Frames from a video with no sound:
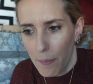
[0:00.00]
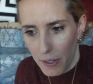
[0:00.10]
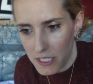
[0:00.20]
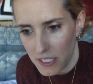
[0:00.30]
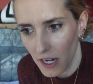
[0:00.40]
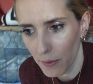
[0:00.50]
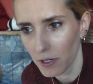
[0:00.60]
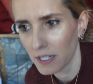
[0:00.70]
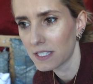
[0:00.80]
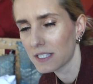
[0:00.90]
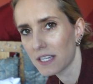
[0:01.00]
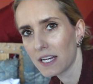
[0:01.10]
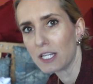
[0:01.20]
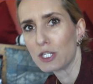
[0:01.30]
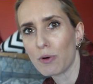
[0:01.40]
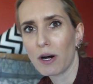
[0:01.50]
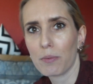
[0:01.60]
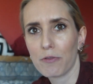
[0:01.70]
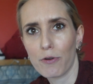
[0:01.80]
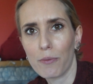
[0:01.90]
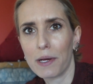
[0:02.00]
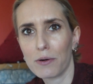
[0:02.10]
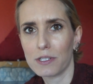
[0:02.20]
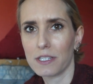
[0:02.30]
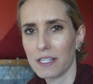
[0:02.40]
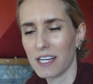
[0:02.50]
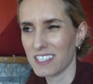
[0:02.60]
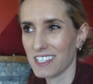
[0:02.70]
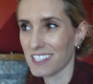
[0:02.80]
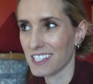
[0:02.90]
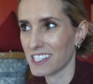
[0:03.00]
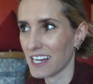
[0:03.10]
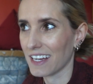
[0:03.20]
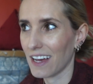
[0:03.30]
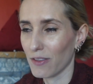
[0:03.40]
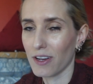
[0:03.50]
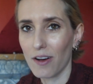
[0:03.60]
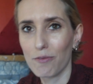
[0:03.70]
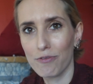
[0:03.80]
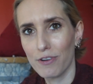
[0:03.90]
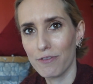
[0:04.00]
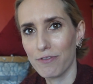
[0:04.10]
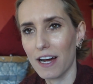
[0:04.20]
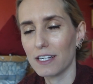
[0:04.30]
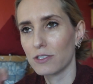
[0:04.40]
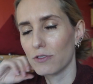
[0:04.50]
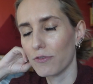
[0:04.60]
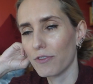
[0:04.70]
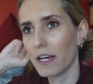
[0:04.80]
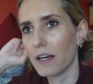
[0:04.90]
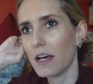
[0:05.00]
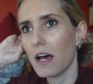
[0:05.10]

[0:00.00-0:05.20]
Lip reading: but Si wanted to see it as well before we ordered it, and just to check out the comfort factor of it.